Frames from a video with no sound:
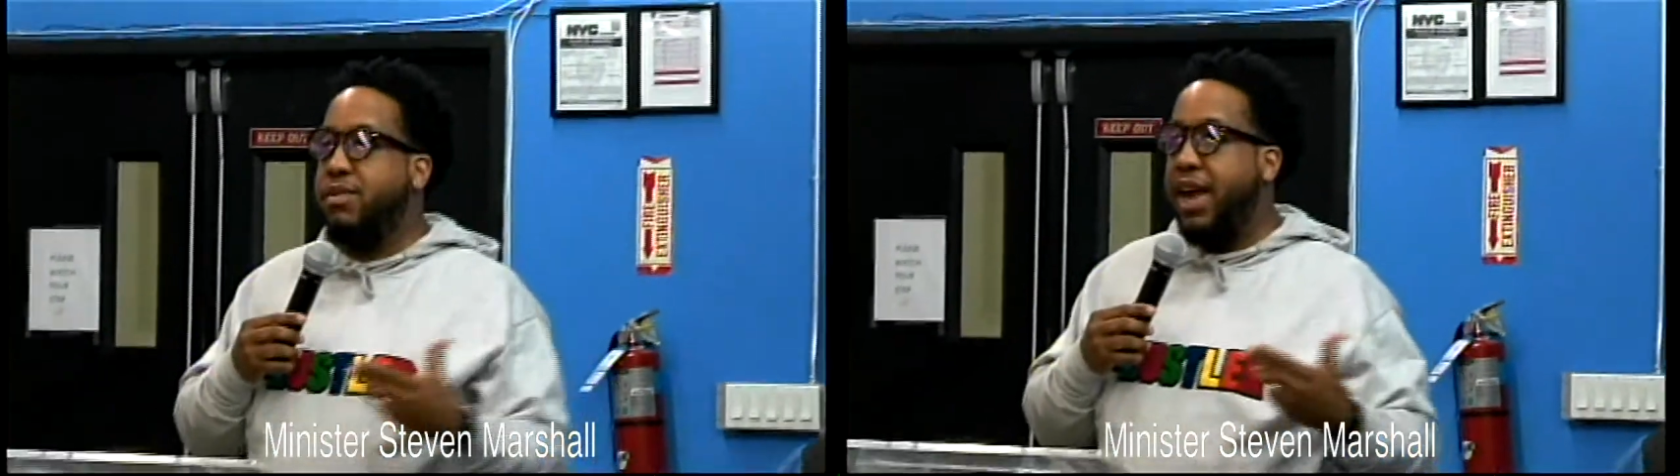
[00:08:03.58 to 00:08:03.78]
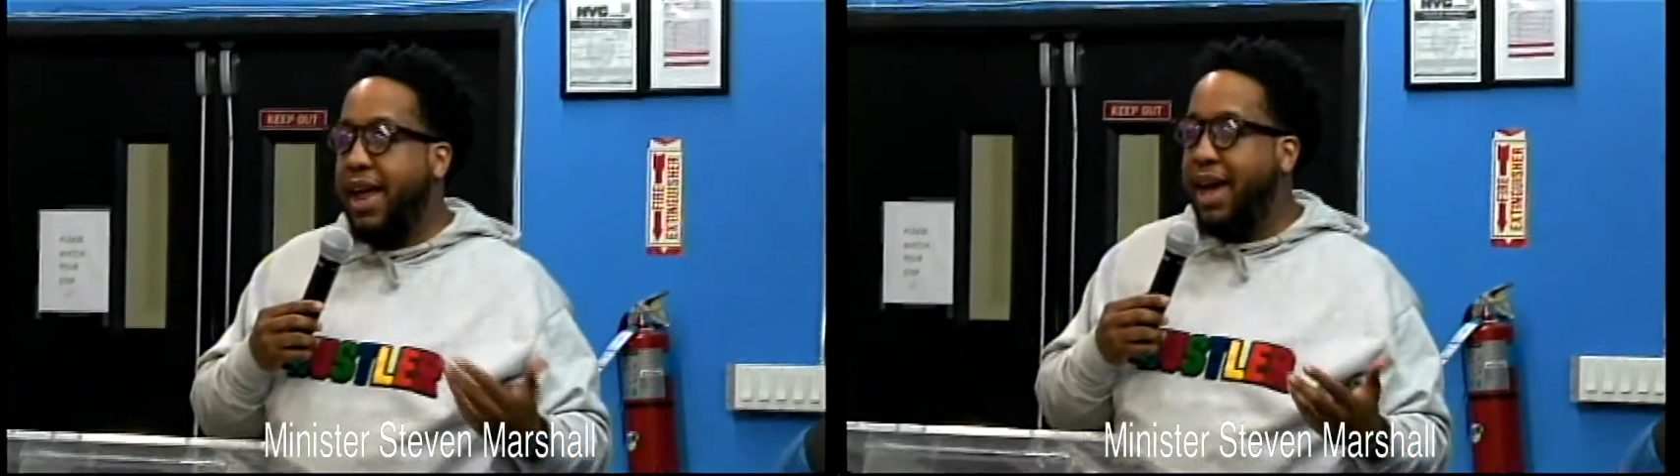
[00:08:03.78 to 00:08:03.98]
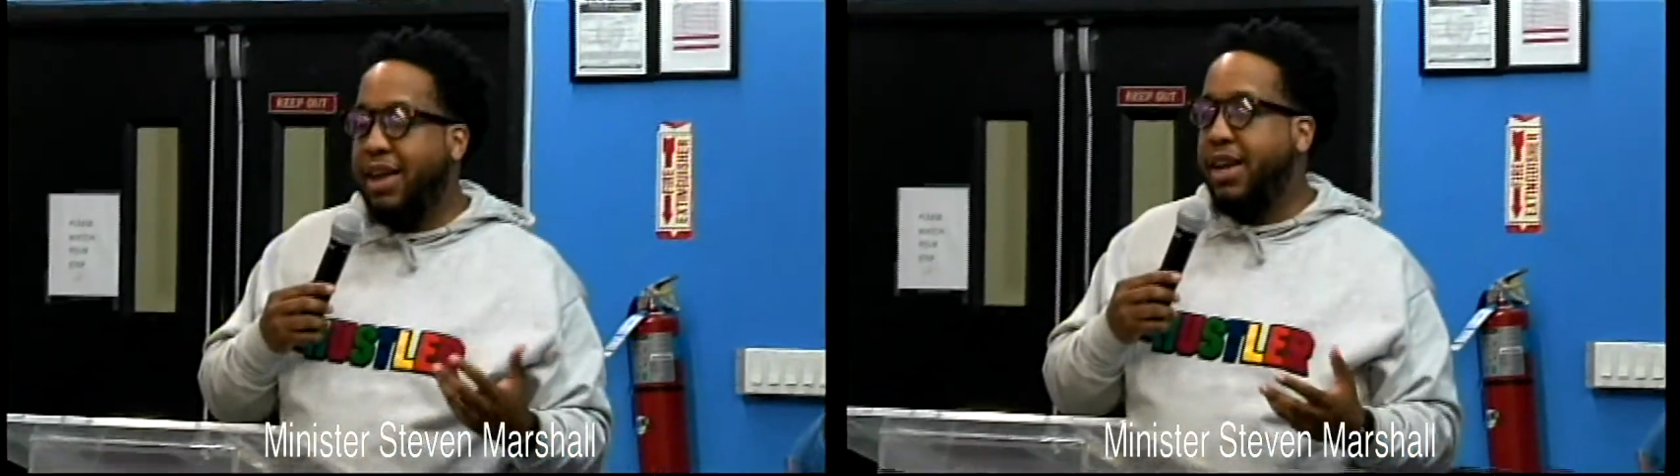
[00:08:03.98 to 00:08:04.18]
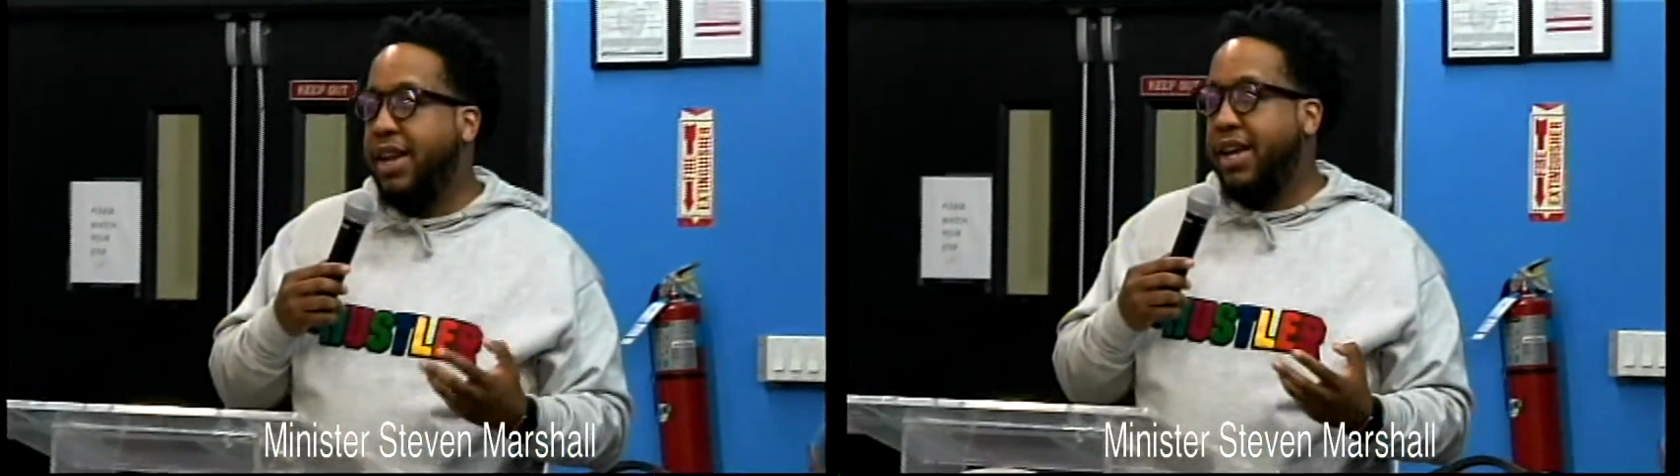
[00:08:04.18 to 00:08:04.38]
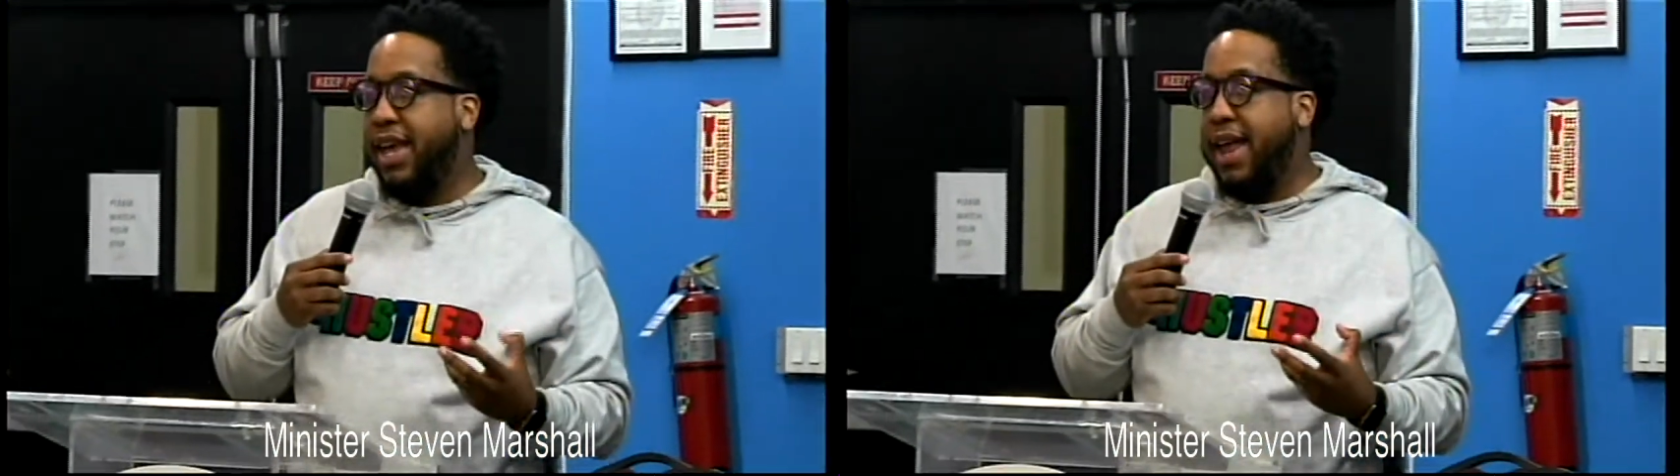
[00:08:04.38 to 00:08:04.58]

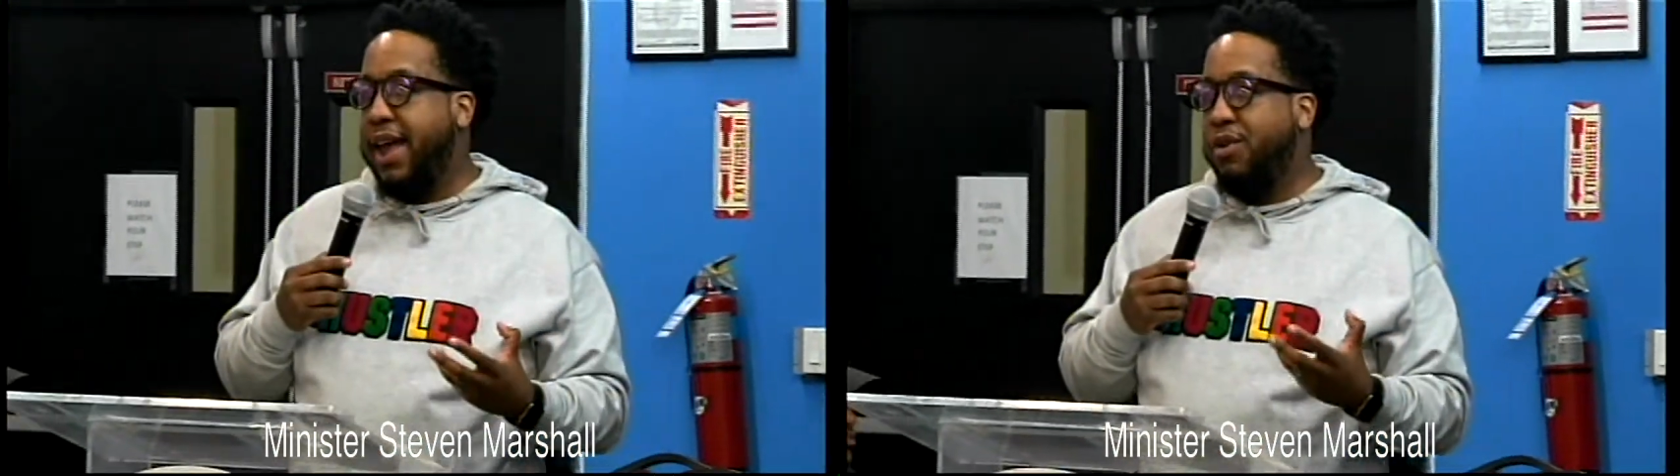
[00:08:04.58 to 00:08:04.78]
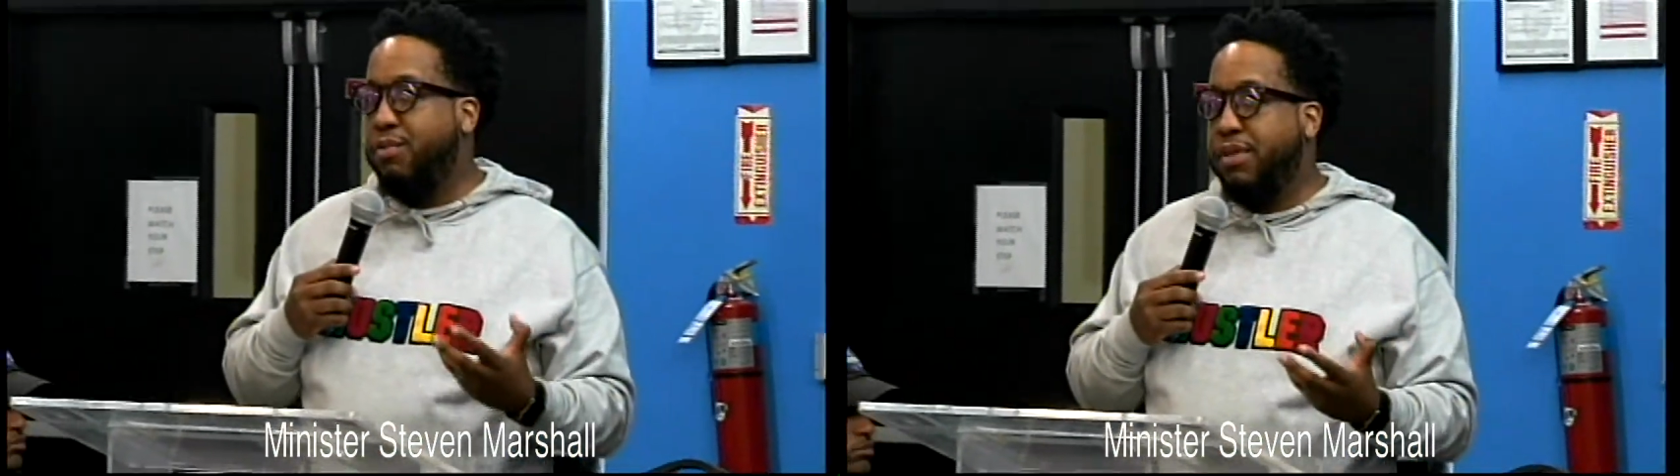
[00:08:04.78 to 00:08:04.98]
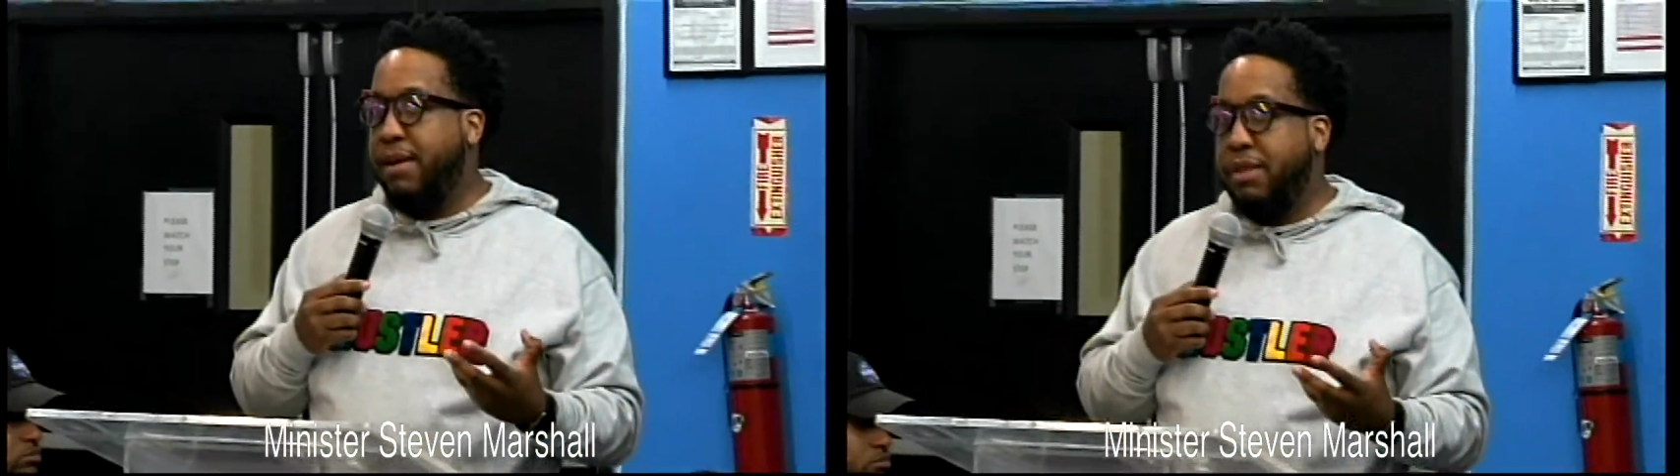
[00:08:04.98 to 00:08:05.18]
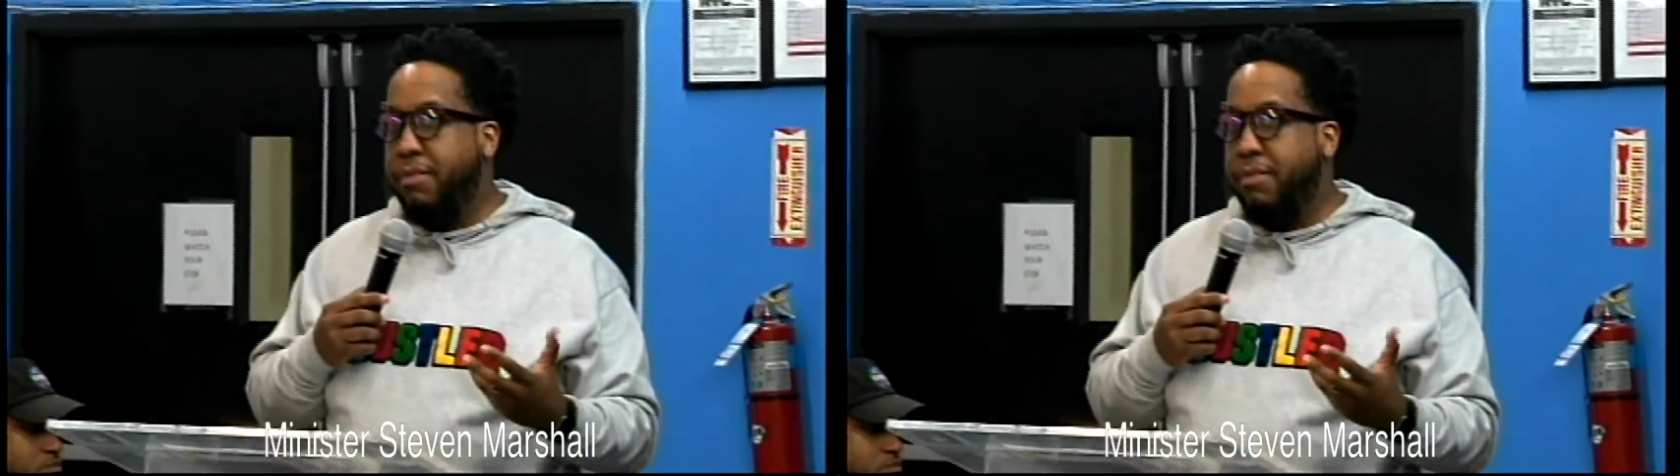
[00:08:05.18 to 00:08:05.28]
and again, I don't blame